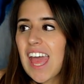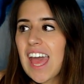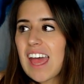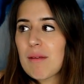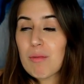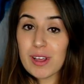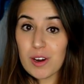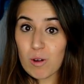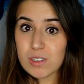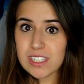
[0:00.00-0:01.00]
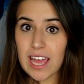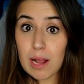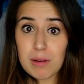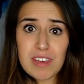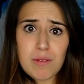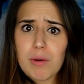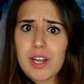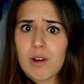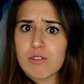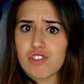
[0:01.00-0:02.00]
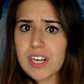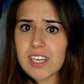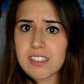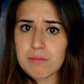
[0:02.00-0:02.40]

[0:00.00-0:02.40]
And bring your own snack, even bring your own drink.